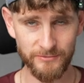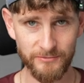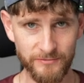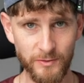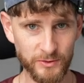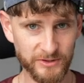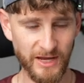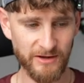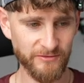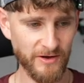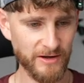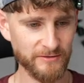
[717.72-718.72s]
for day
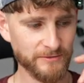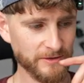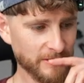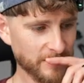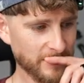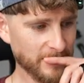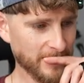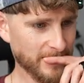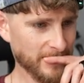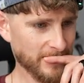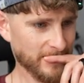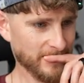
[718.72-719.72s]
five.
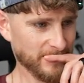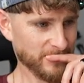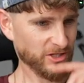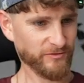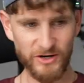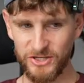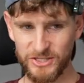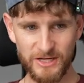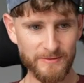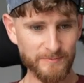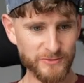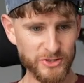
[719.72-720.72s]
Just finished
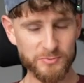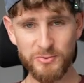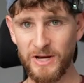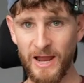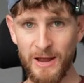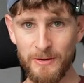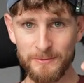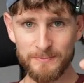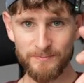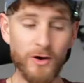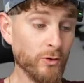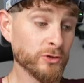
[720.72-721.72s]
it, just put it out.
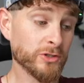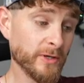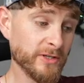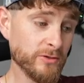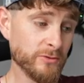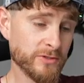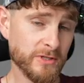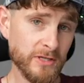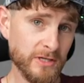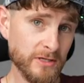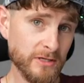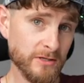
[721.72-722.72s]
Also, I used
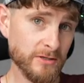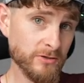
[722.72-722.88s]
the